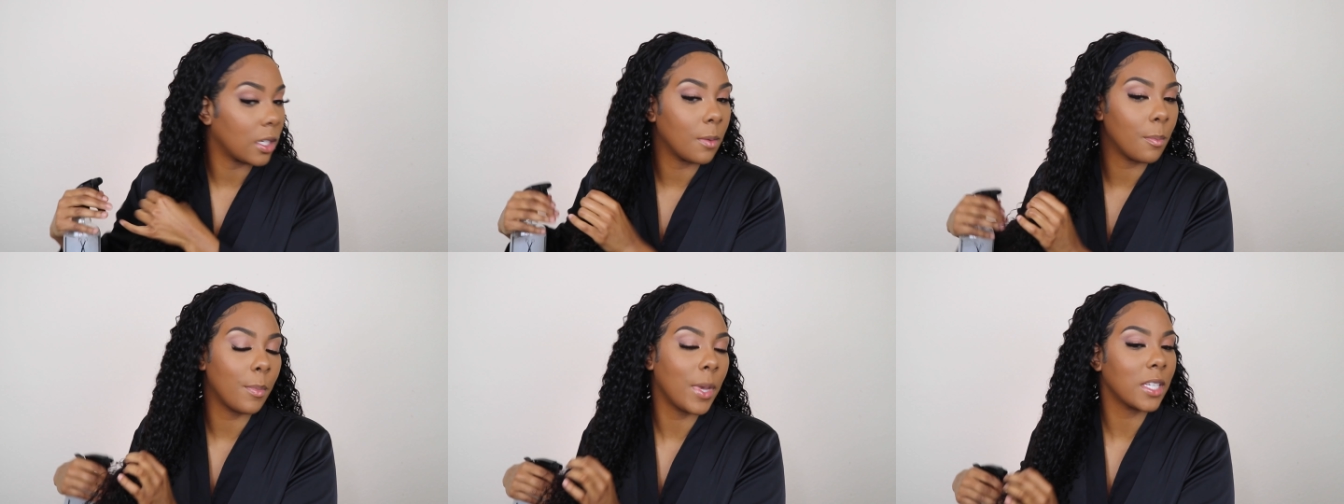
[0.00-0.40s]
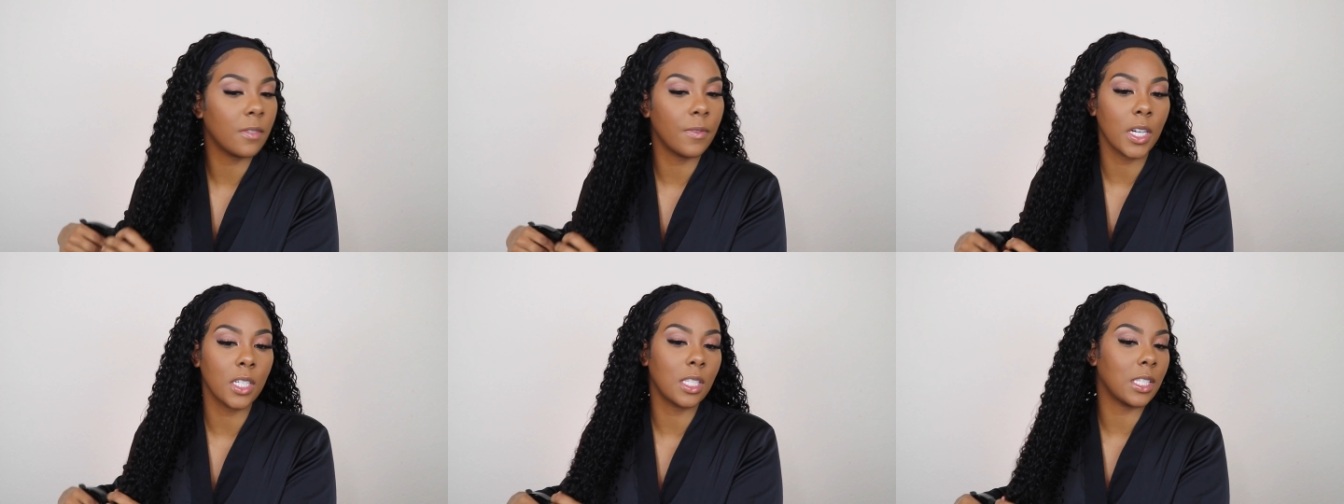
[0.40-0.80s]
best
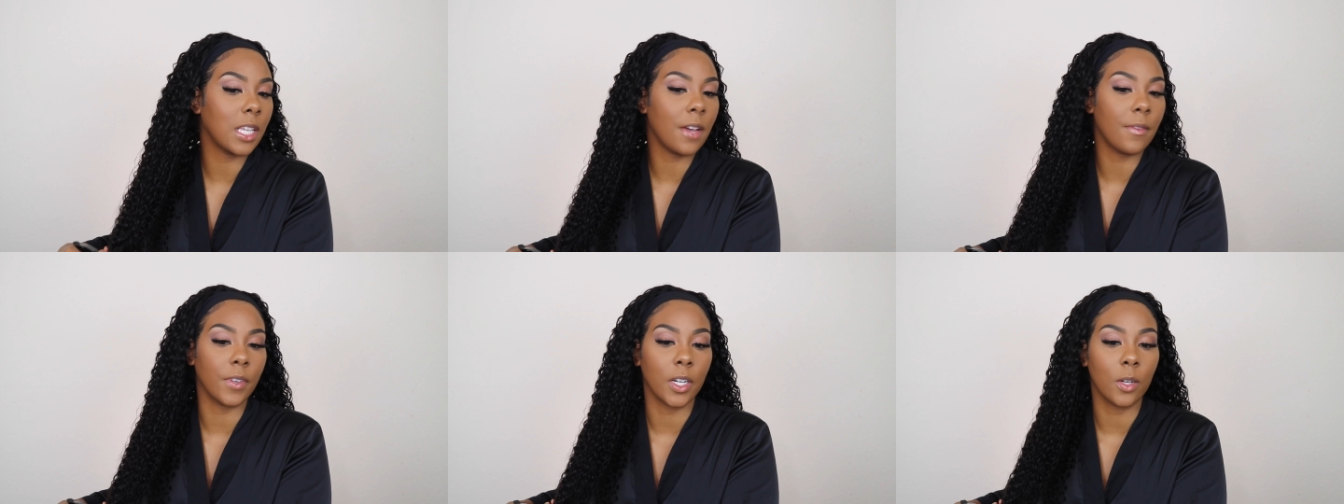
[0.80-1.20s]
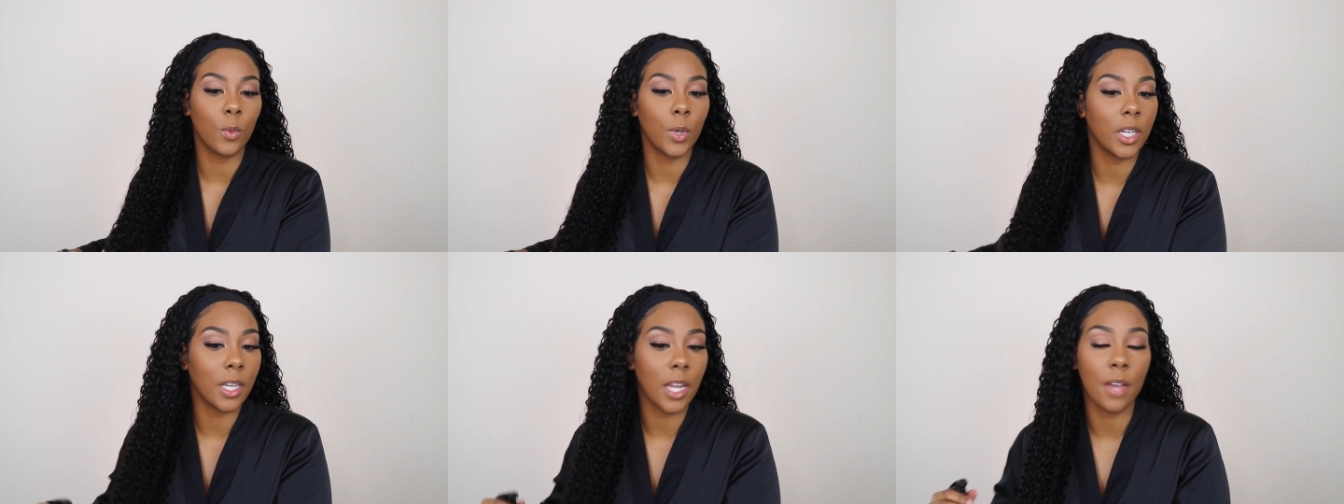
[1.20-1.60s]
verses ever. We
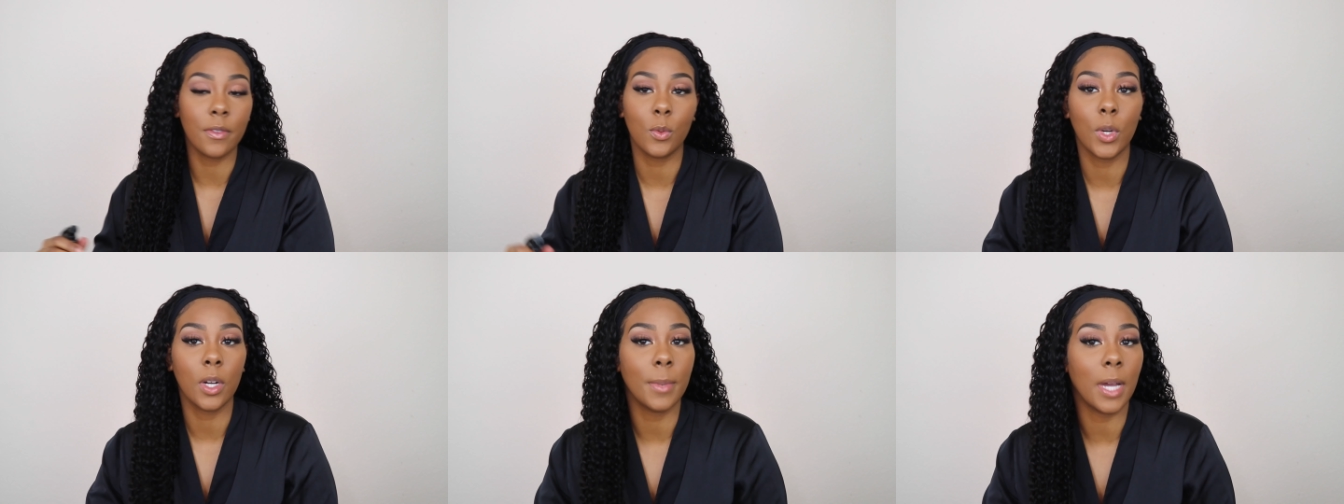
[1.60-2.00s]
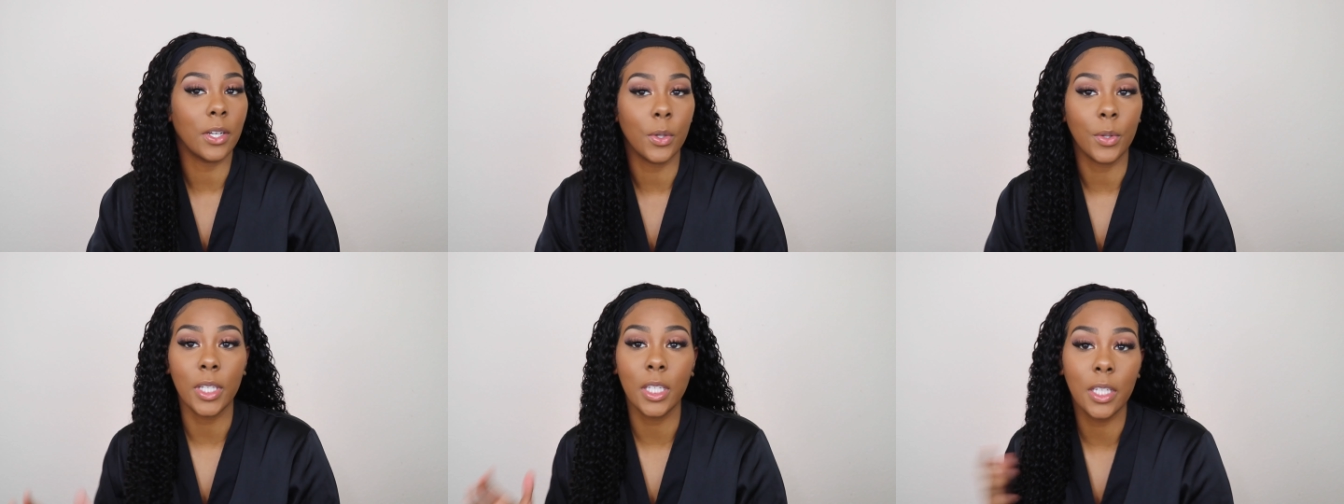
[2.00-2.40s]
didn't have to worry about
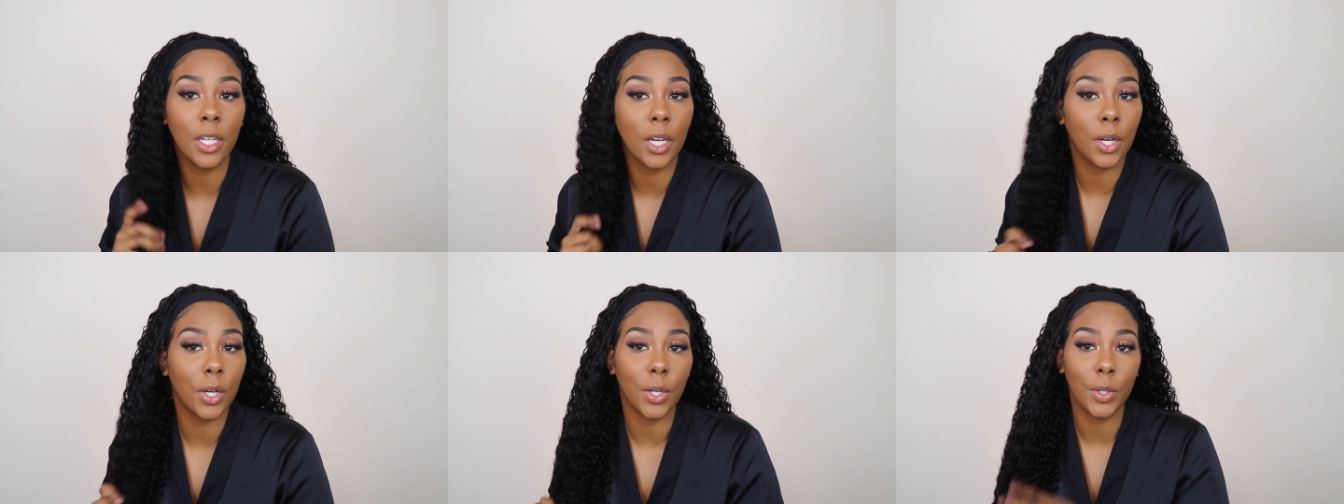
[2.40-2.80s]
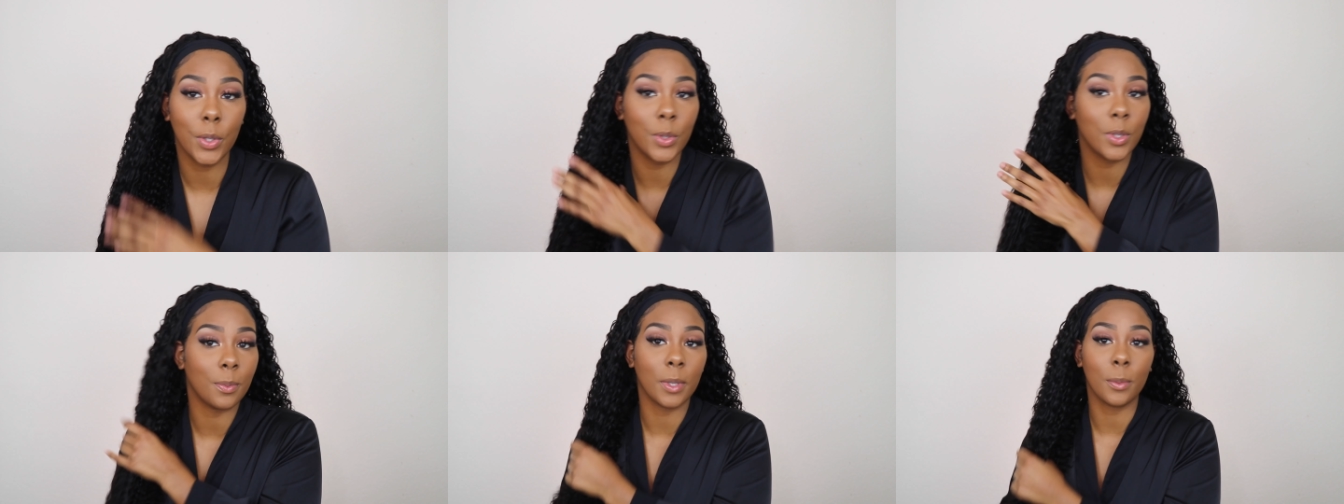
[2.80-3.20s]
no
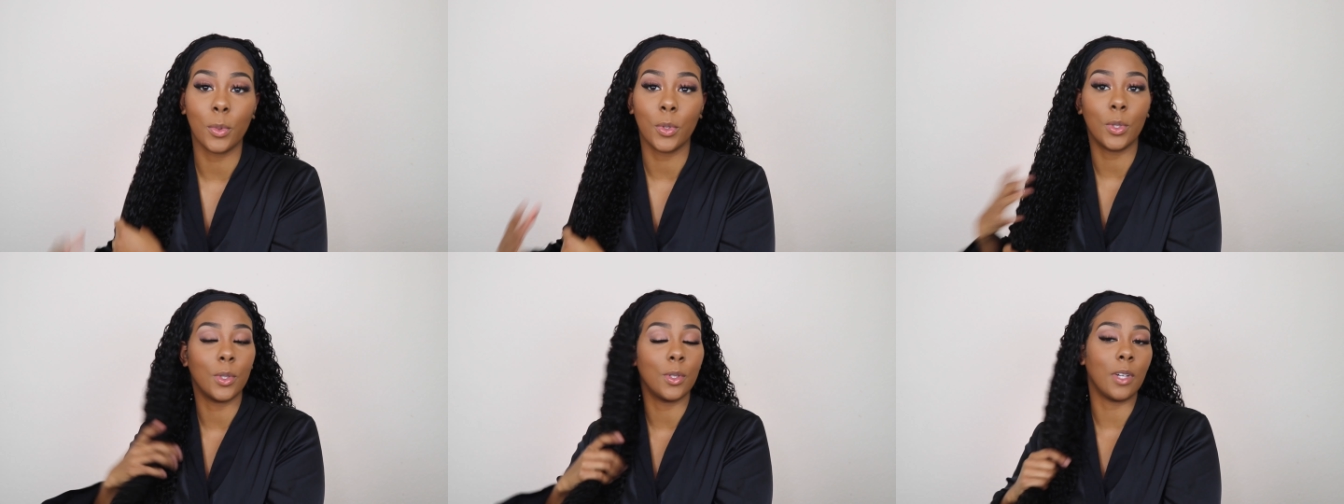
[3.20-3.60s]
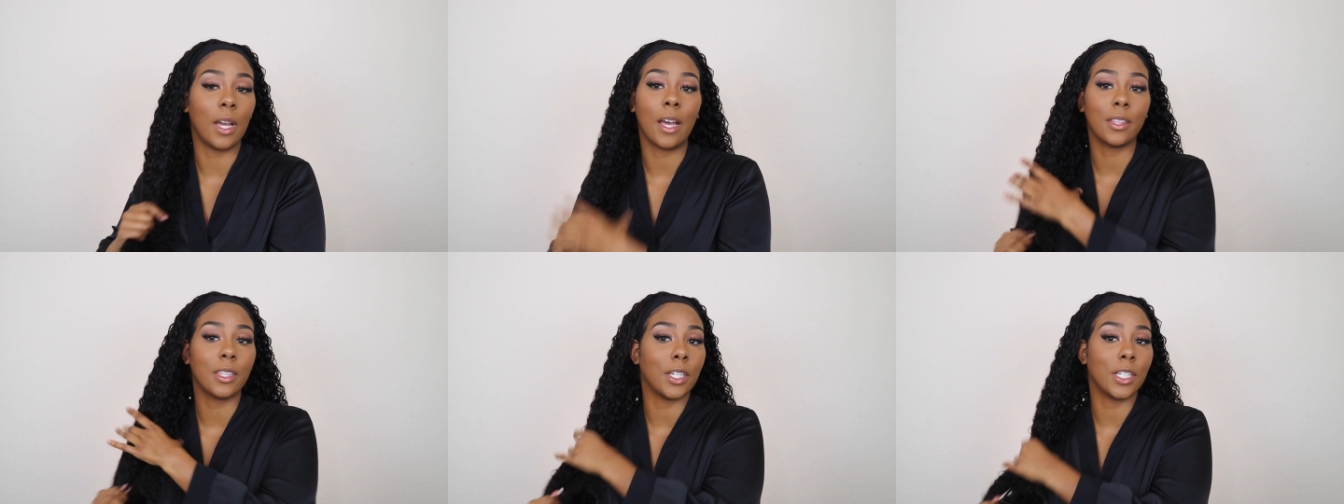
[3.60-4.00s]
egos, people
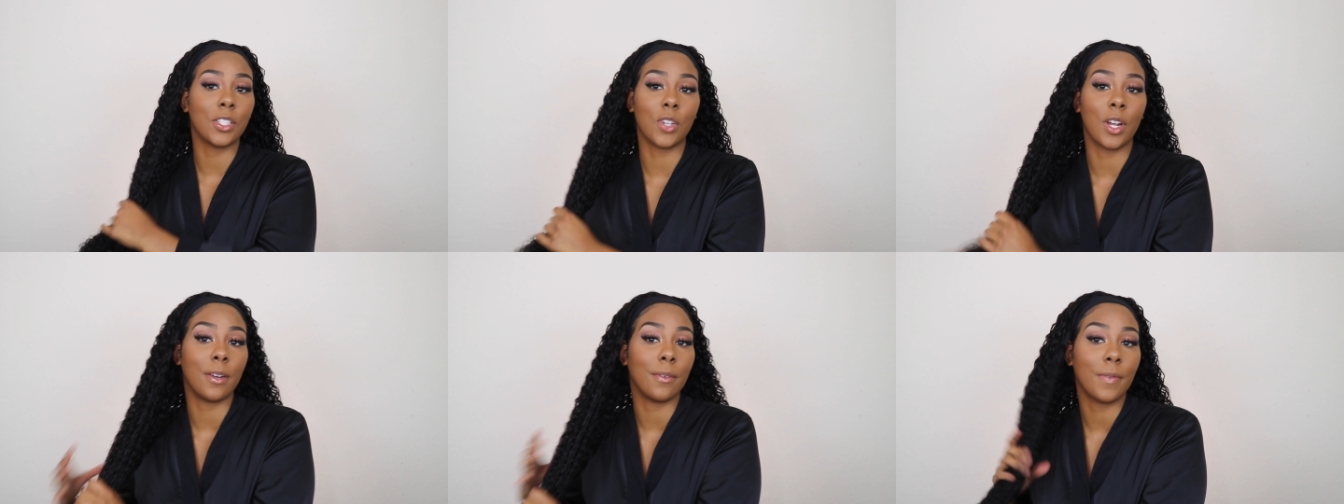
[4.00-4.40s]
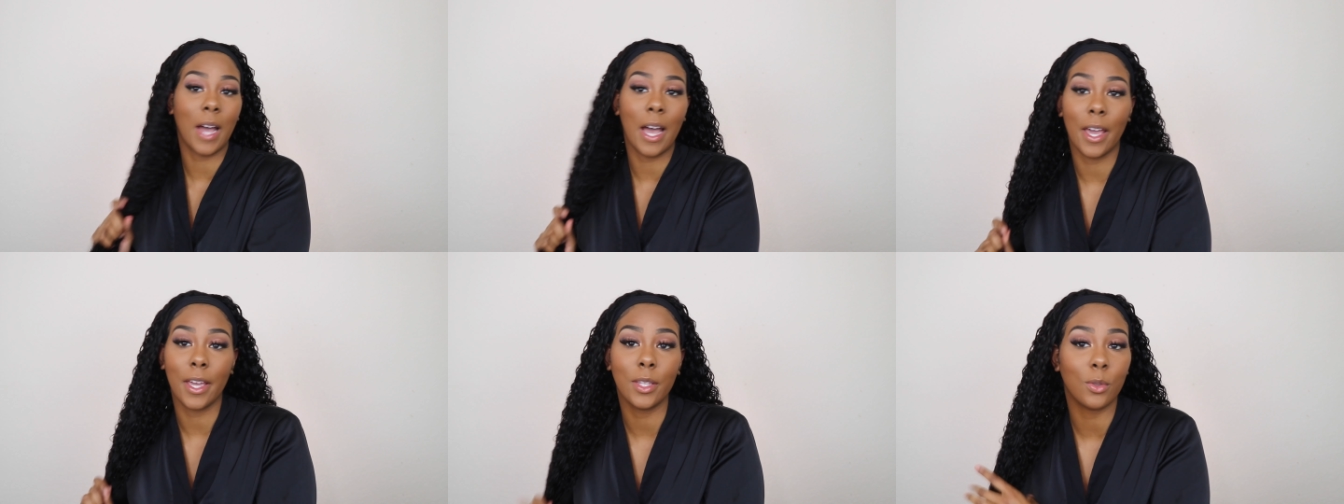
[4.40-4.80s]
out there trying to
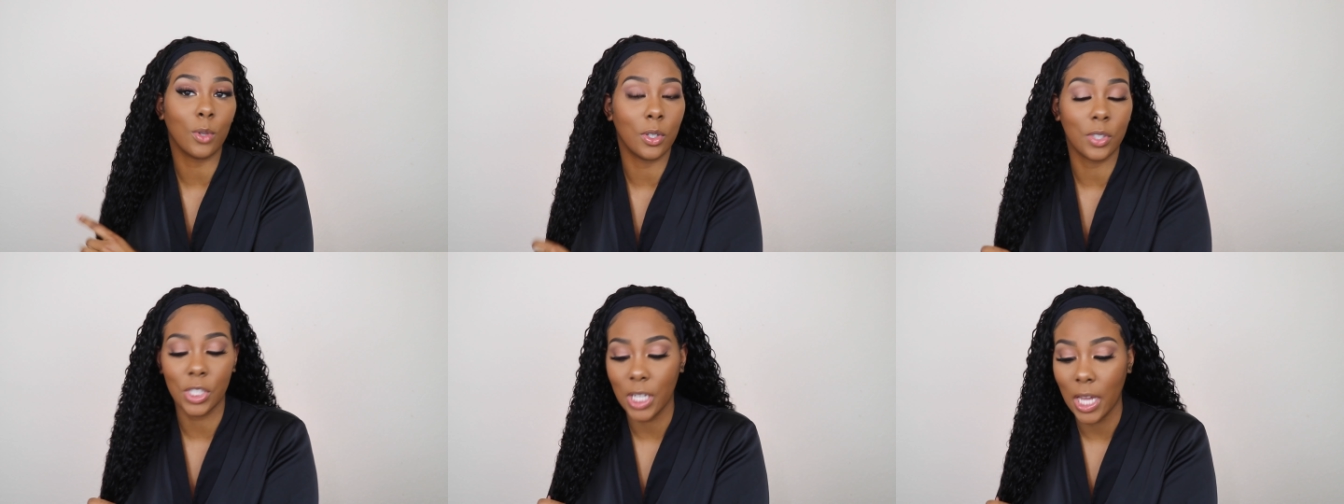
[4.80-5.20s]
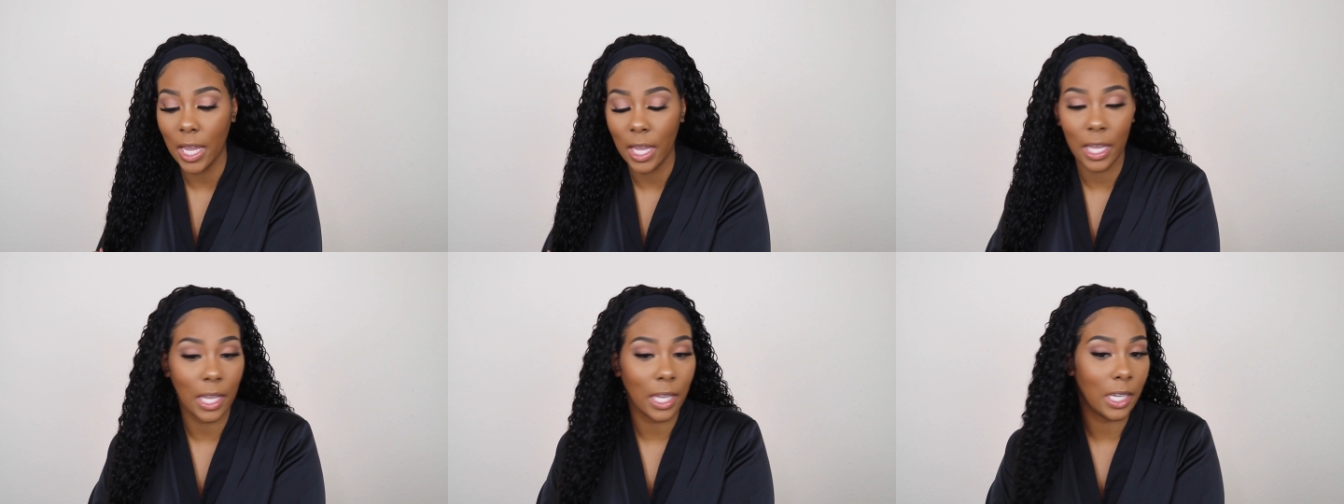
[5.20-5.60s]
fight, throw
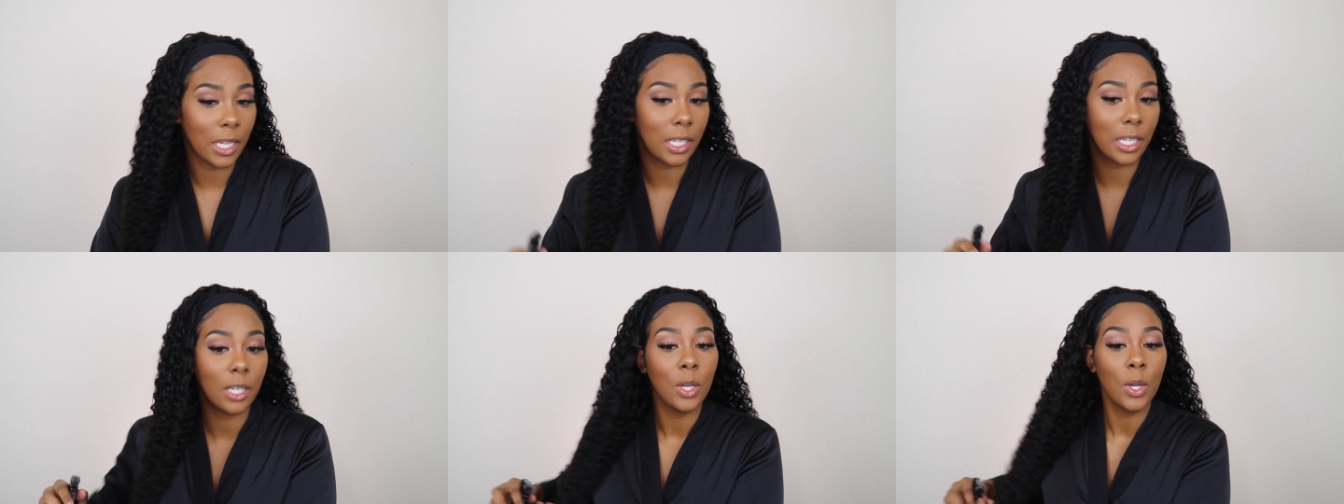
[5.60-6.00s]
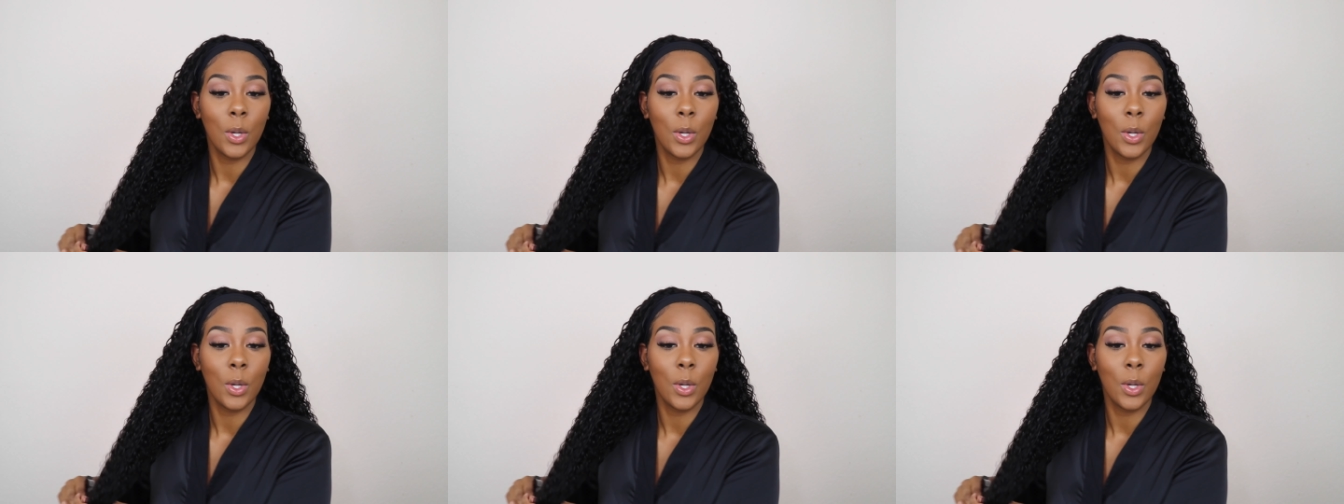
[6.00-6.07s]
shade.